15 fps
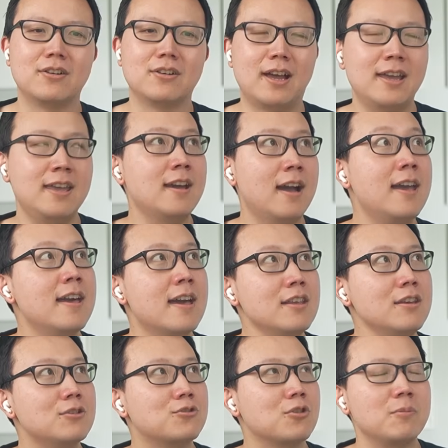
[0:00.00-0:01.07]
I think
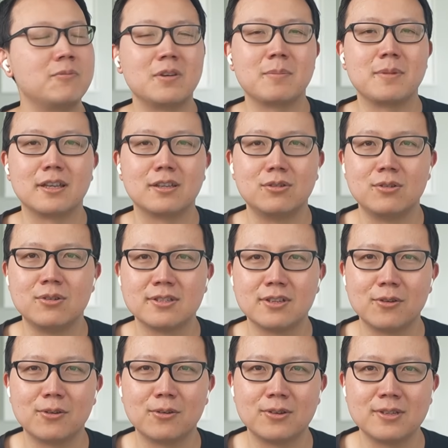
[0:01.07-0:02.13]
you joined Figma like 2 years
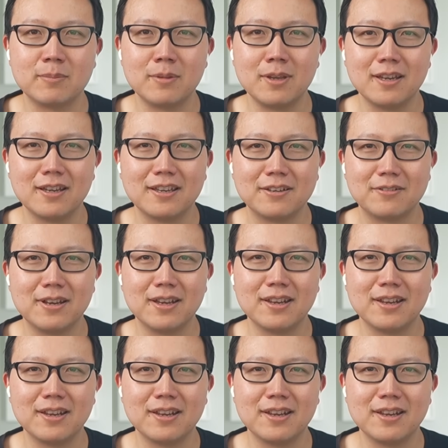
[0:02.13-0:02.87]
ago or something, right?